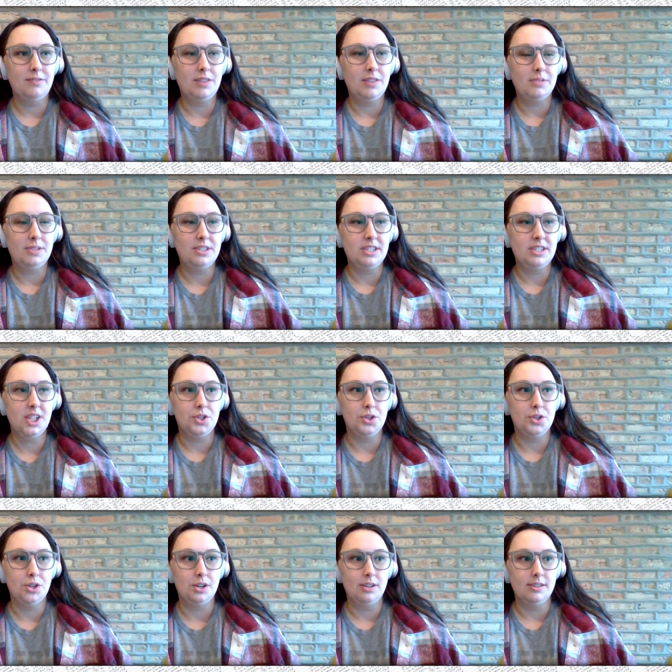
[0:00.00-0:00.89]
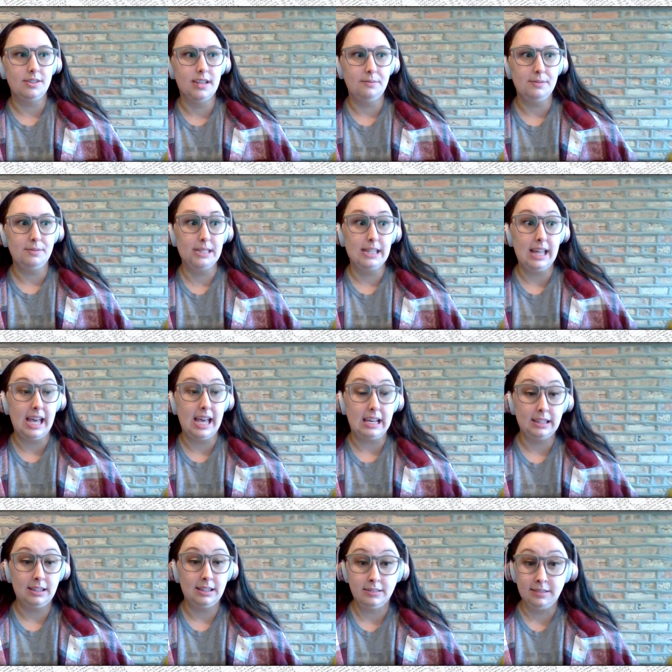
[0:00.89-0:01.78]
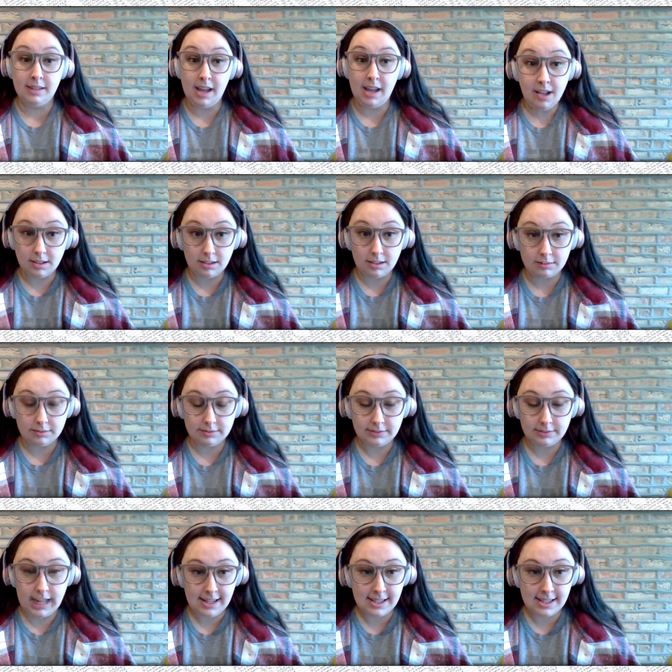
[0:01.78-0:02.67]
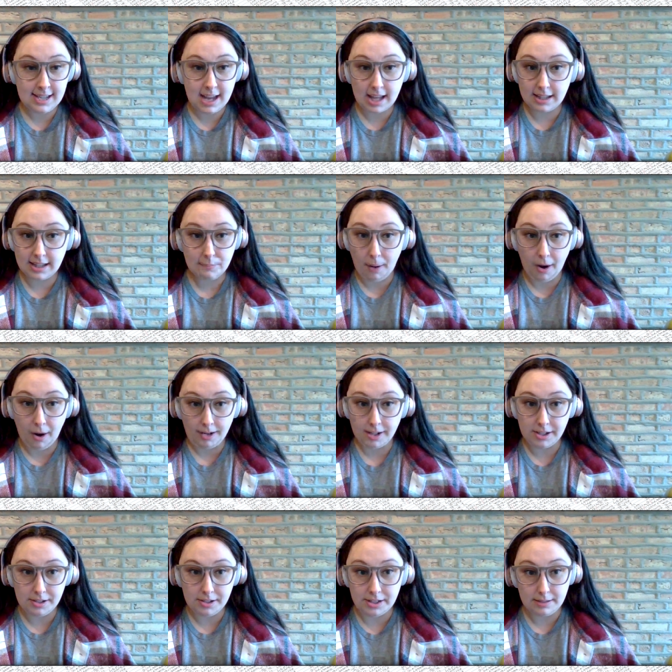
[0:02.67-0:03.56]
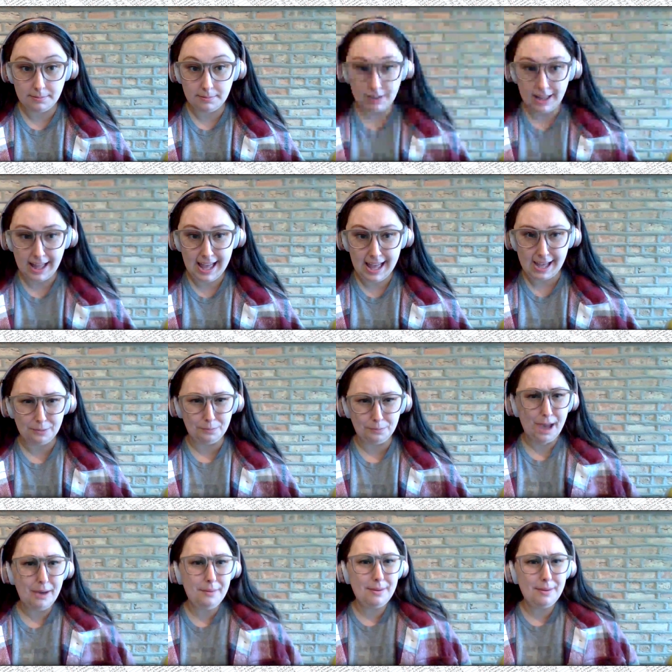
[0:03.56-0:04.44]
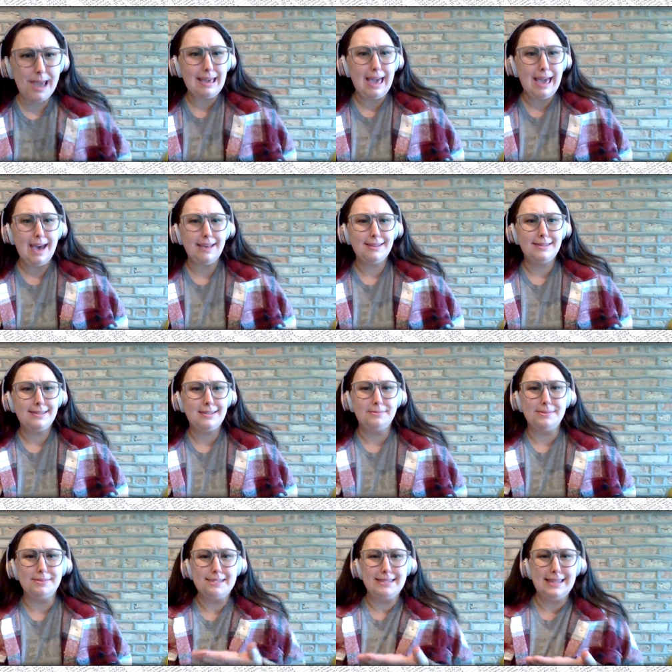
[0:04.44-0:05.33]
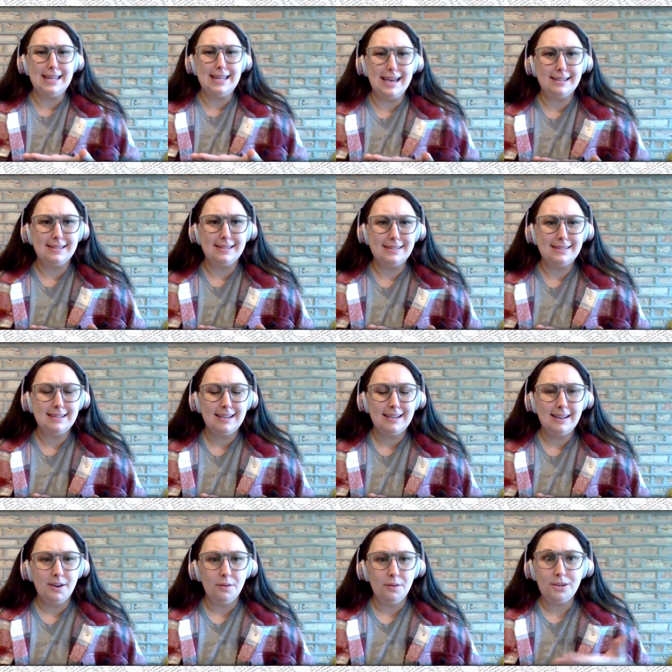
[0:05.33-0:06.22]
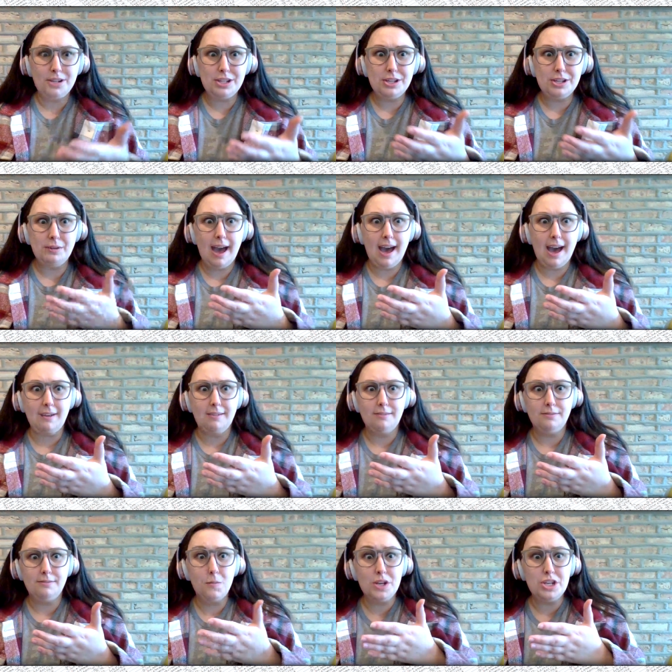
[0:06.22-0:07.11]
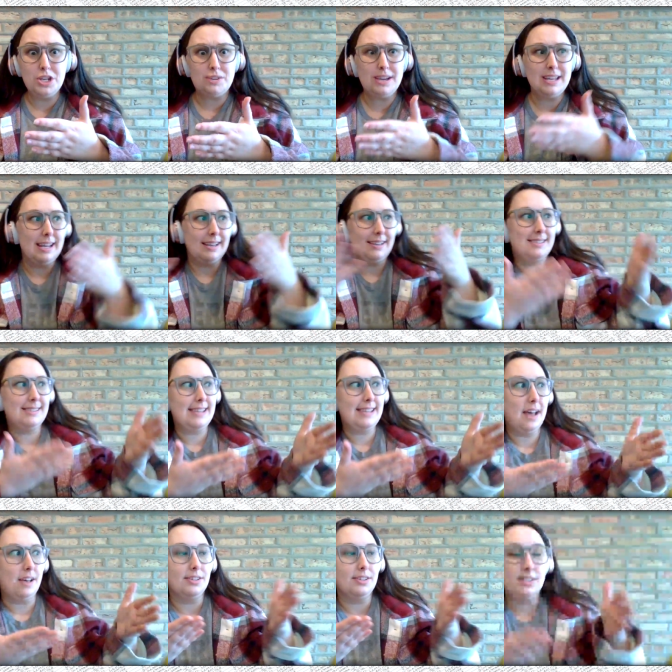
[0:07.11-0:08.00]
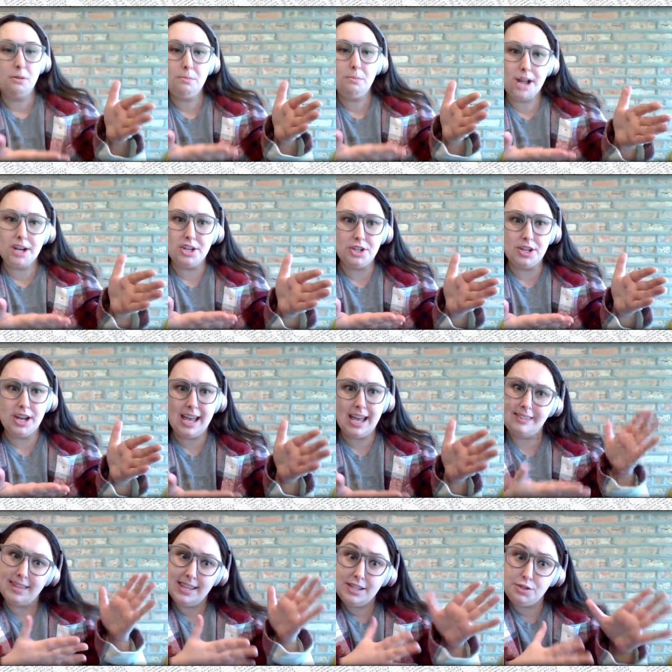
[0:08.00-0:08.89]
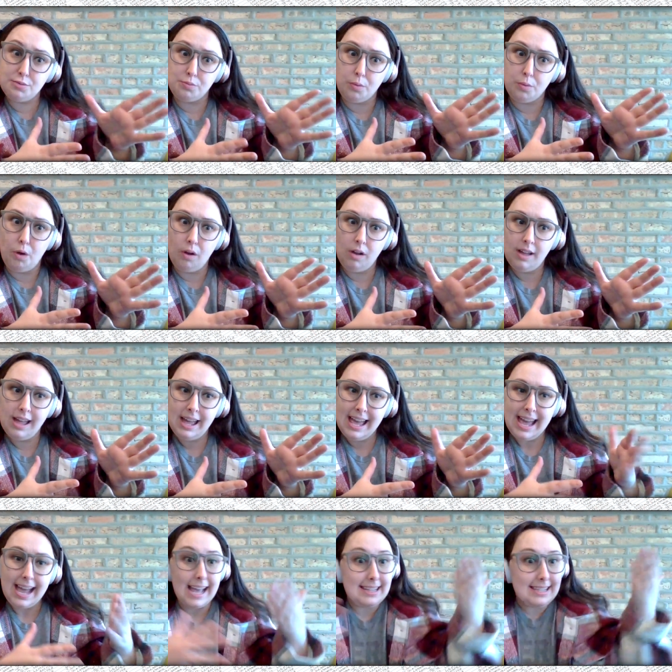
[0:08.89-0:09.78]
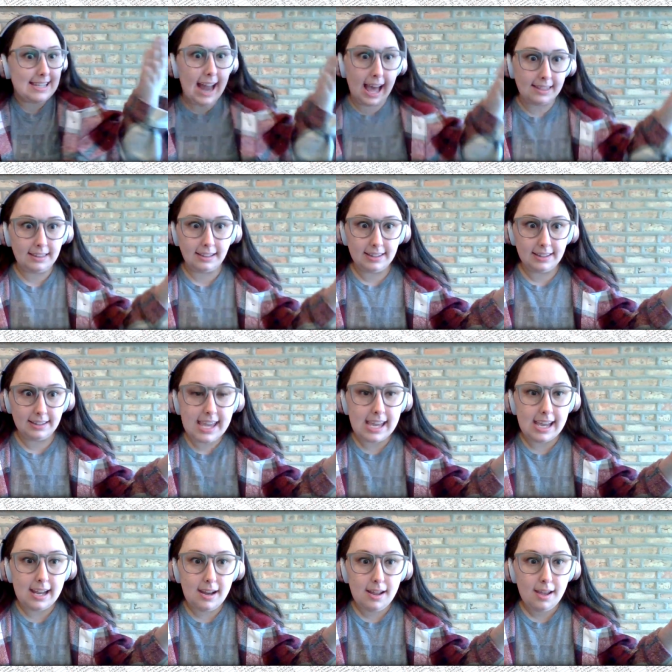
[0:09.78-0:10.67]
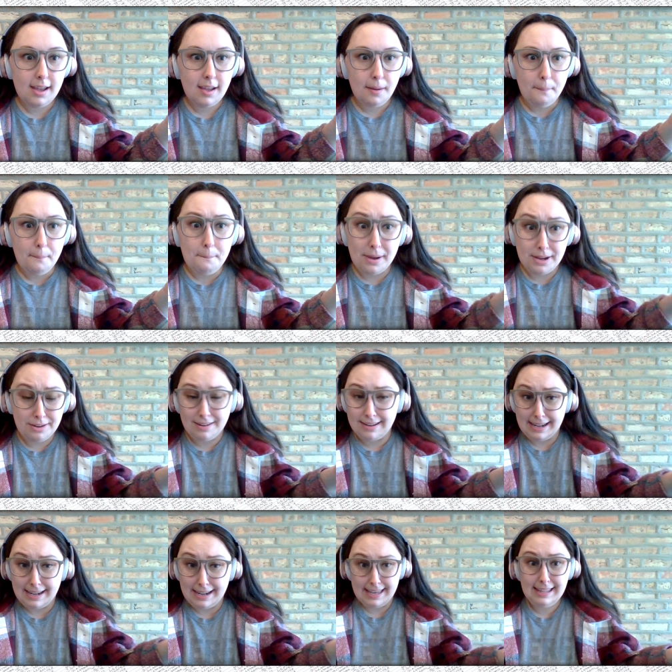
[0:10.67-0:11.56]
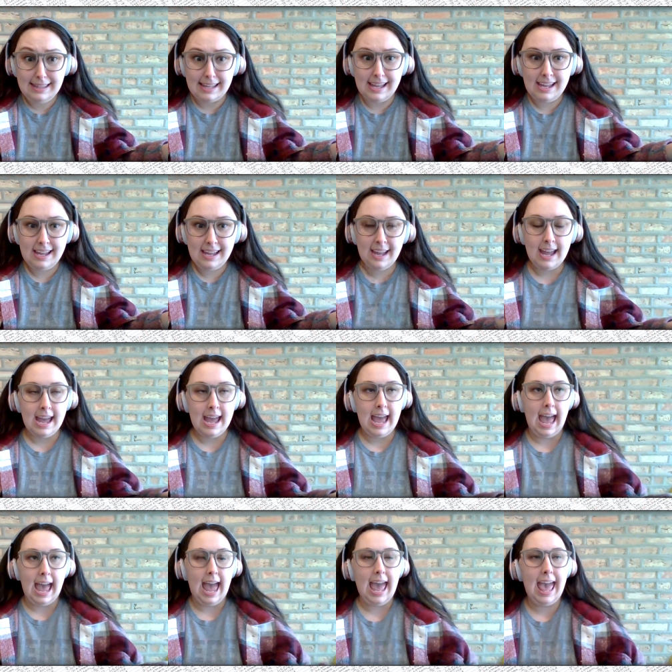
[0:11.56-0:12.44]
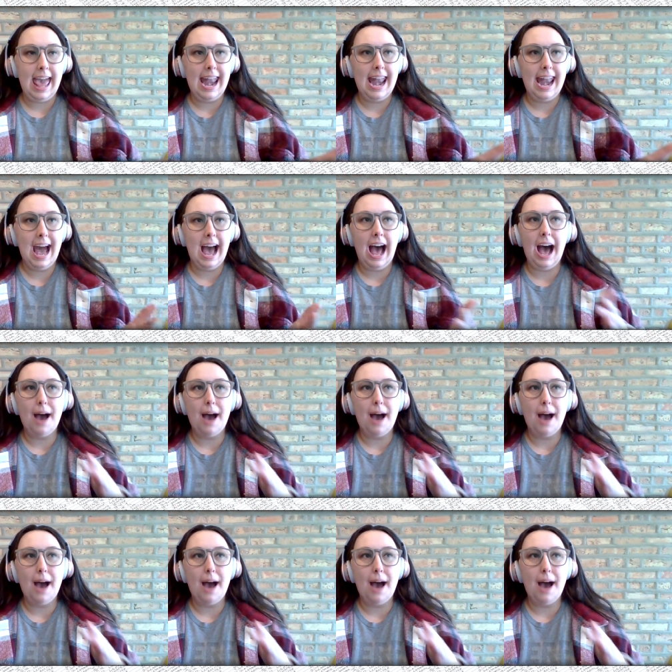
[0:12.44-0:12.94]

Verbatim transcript: of those teachers that was like, no, that's not the part you can play. Why would I cast you as this when you have, when you can excel so much in this role? It's not the lead, but you're going to kill it. Mm-hmm. And